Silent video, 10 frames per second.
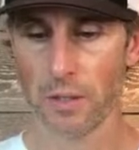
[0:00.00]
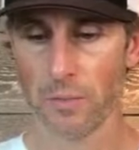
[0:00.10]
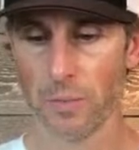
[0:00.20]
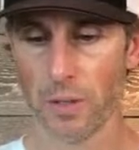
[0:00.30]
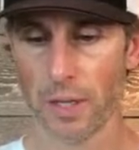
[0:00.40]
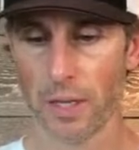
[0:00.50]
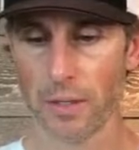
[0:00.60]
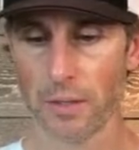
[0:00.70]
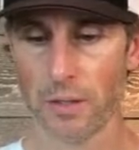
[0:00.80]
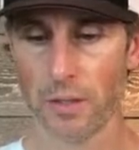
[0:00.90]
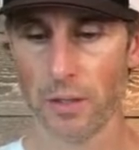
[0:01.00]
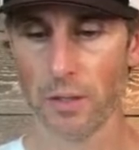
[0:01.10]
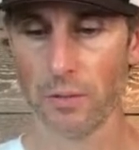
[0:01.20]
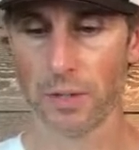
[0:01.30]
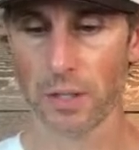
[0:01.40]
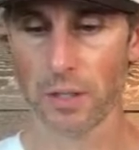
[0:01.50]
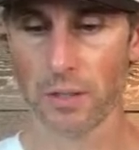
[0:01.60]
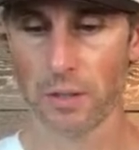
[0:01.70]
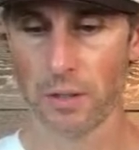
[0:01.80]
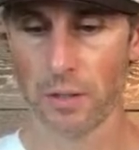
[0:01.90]
bowling alleys too. Wish I could
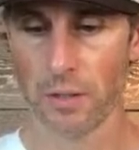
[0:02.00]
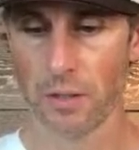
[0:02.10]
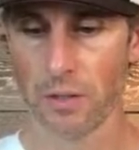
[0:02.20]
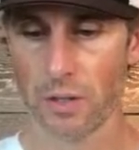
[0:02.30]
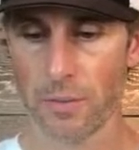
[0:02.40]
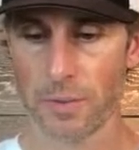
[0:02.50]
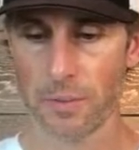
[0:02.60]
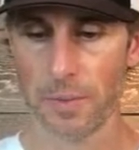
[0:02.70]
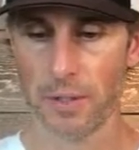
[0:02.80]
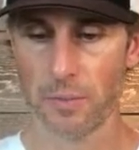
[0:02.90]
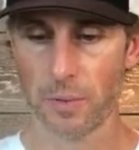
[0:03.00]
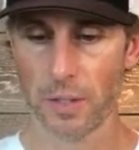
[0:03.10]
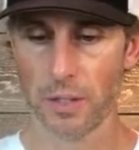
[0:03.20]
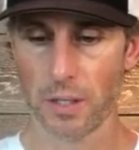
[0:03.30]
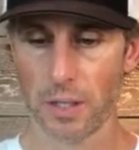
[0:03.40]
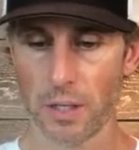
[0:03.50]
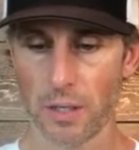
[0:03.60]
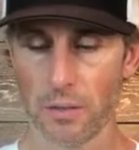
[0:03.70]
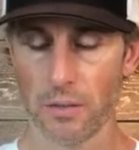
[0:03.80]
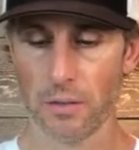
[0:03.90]
stream some esports there though.